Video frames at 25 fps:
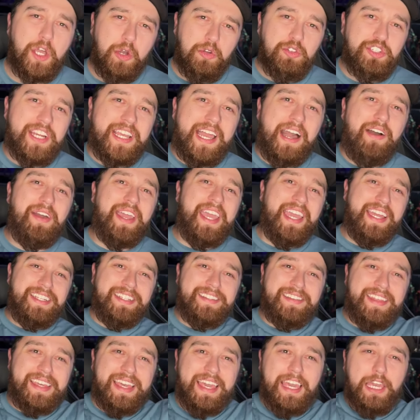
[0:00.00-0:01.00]
Go check out
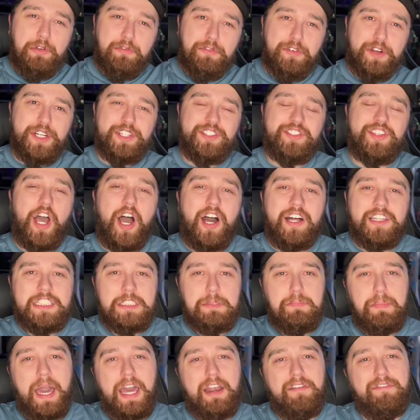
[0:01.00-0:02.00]
Into the Geekverse on
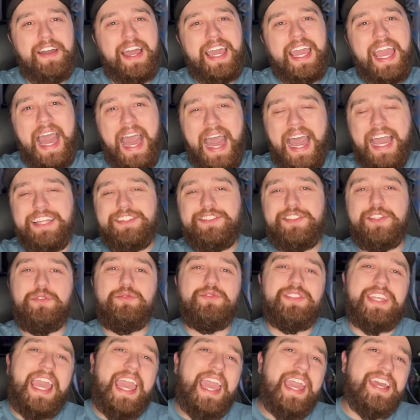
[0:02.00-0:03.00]
Spotify,
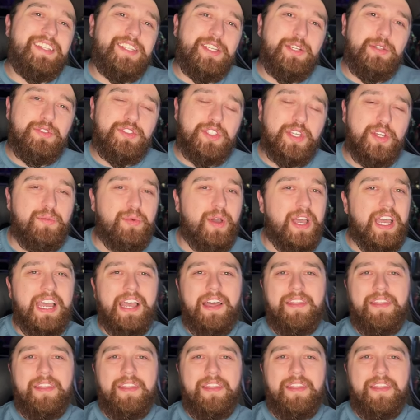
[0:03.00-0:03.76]
iTunes, and YouTube.